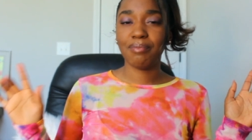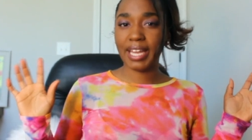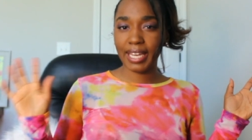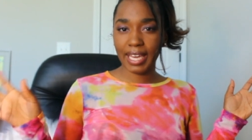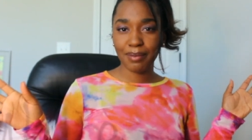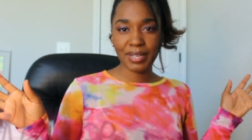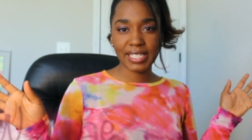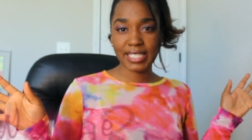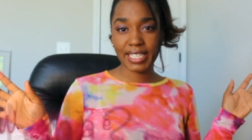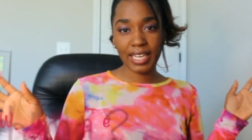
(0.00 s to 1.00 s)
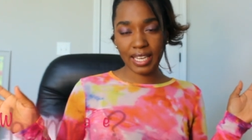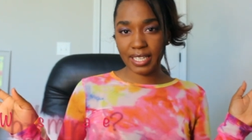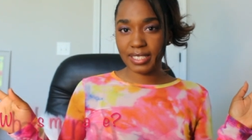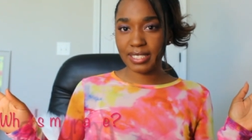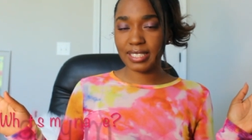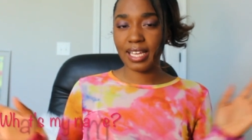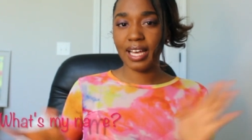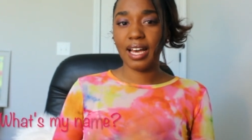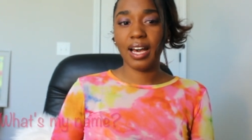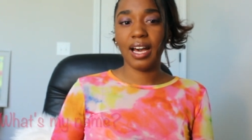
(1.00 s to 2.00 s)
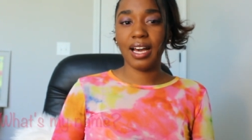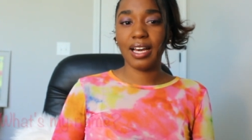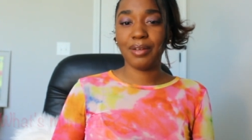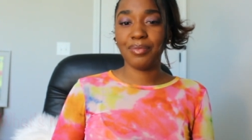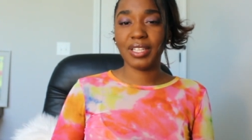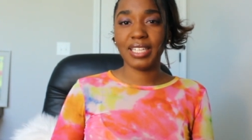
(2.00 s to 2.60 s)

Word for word: My name is Kanice. Um,